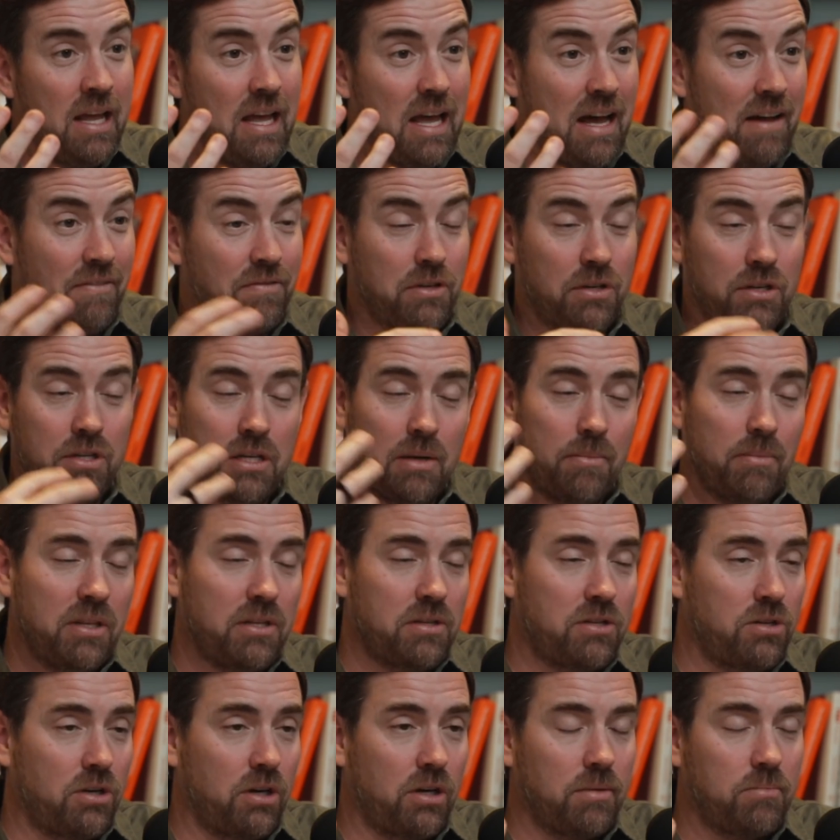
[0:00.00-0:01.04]
after some of
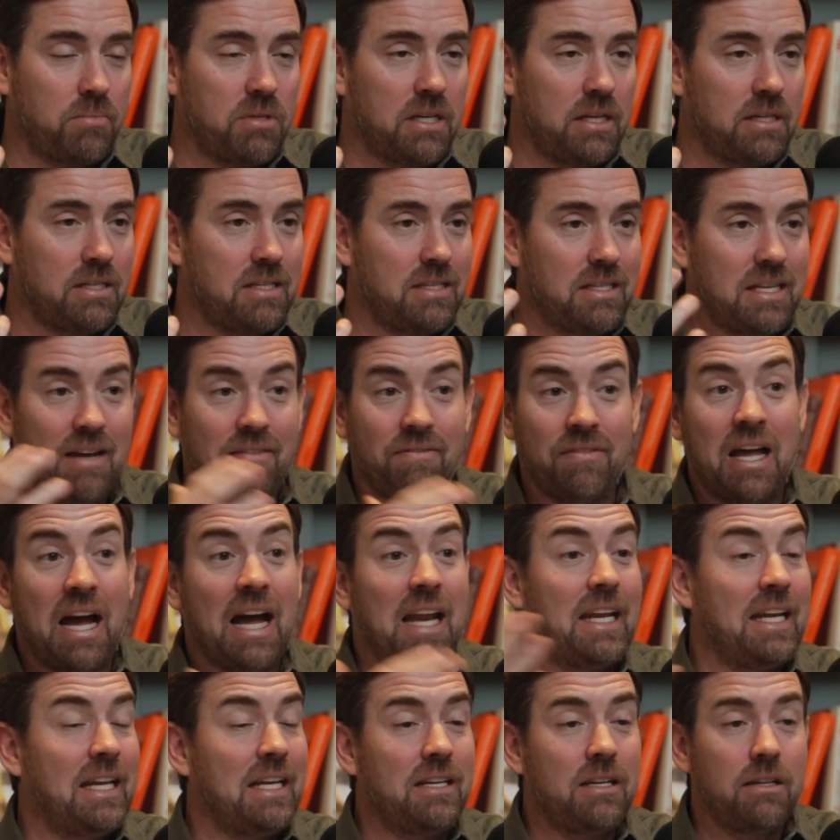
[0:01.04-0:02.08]
the circumstances have
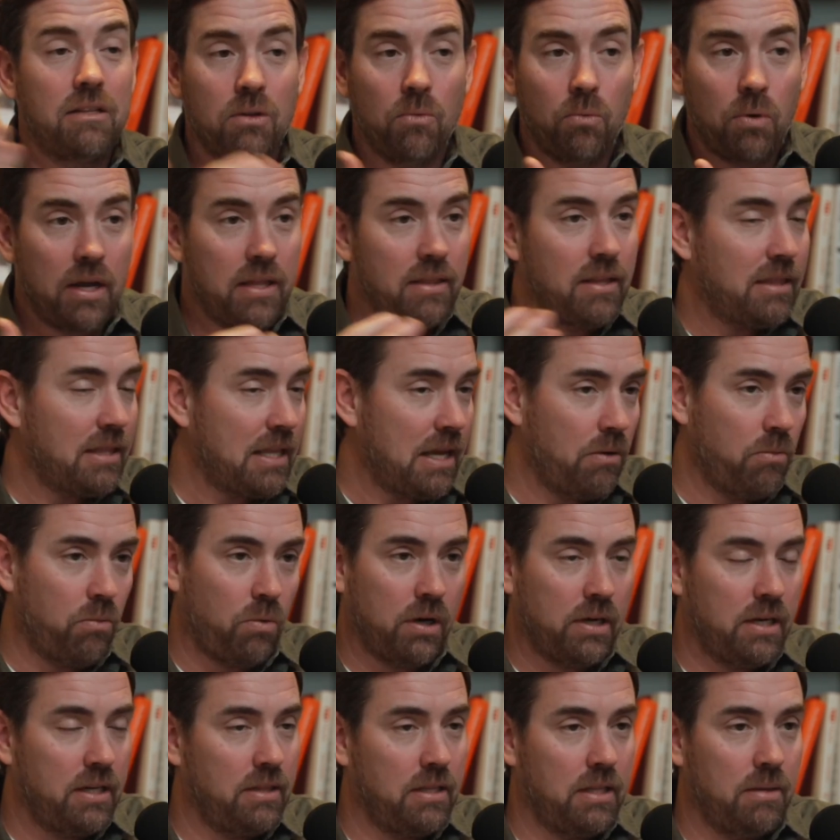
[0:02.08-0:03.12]
not ended the way that they
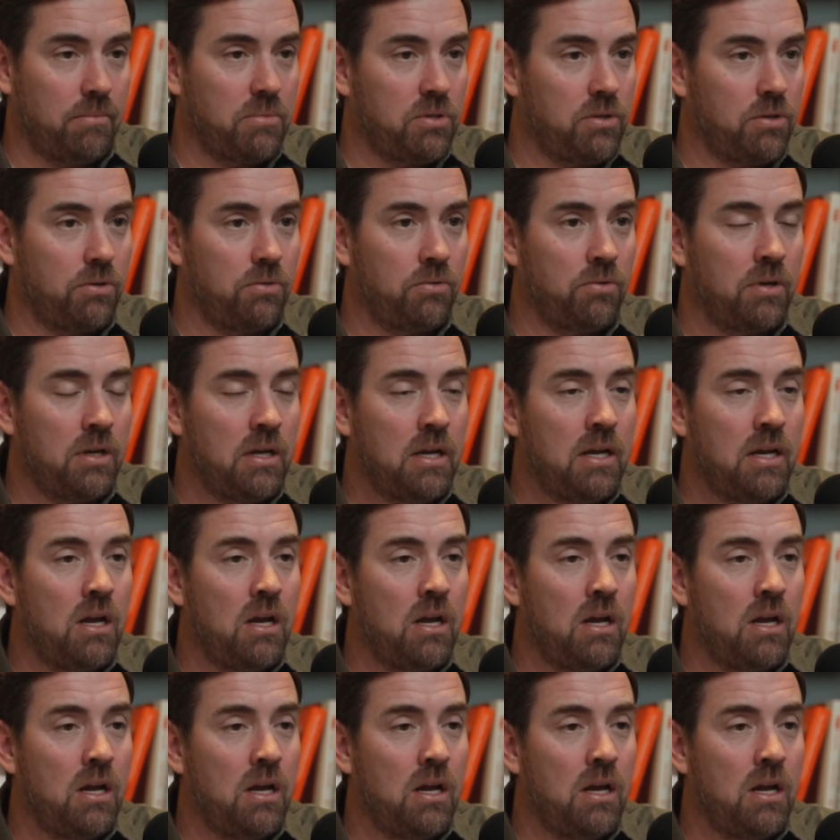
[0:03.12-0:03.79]
wanted them to,